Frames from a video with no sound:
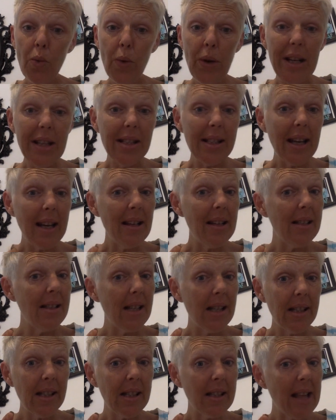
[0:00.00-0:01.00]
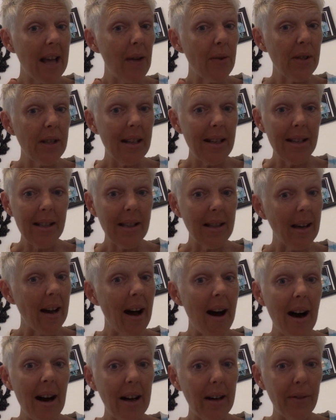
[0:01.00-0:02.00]
we say EC 6000 is the
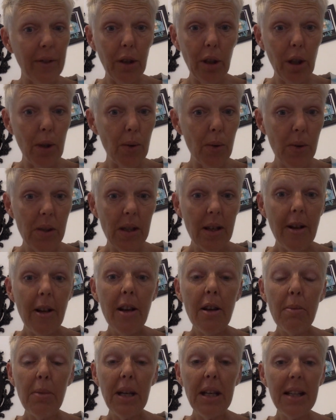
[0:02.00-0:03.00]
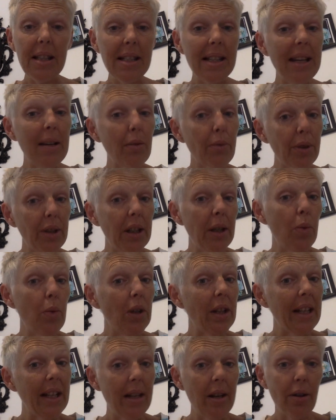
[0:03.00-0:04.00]
god of glues because it really
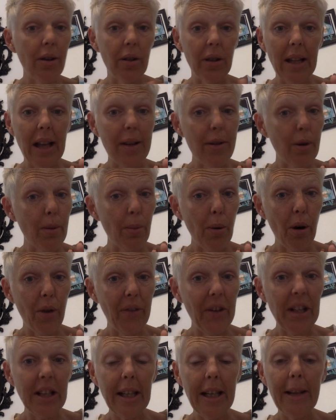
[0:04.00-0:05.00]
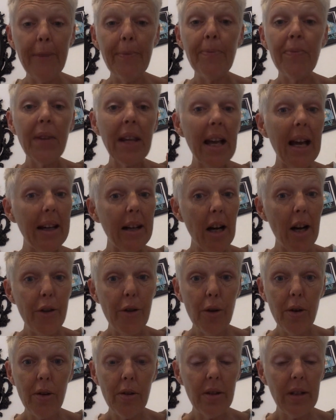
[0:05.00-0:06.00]
will adhere leather perfectly and
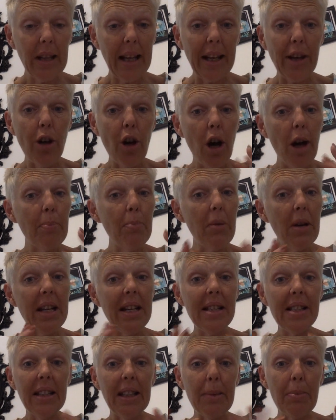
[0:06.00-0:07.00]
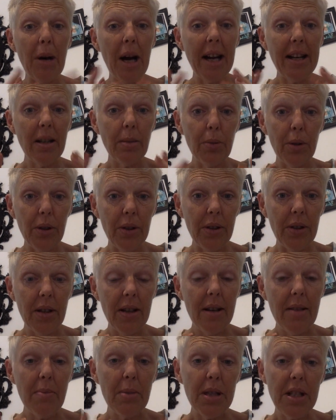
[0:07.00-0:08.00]
other like non-easily bindable
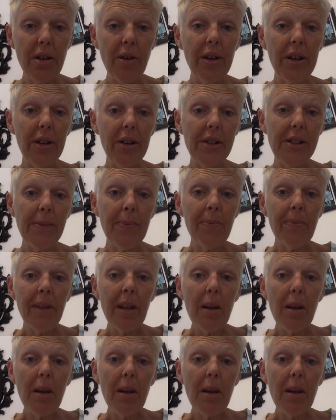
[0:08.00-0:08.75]
materials.